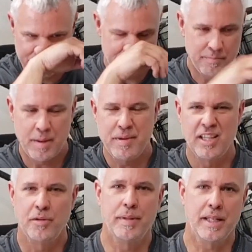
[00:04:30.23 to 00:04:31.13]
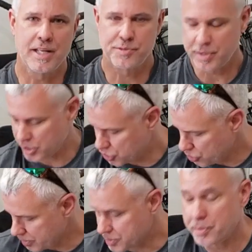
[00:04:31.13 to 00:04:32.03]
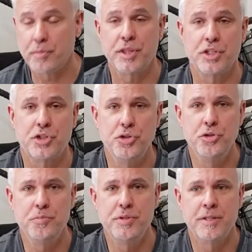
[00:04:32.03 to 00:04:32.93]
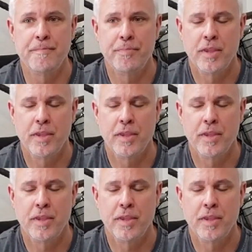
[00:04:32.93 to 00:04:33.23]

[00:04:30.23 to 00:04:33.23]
maybe a little bit less with the tubeless, but with the tubes,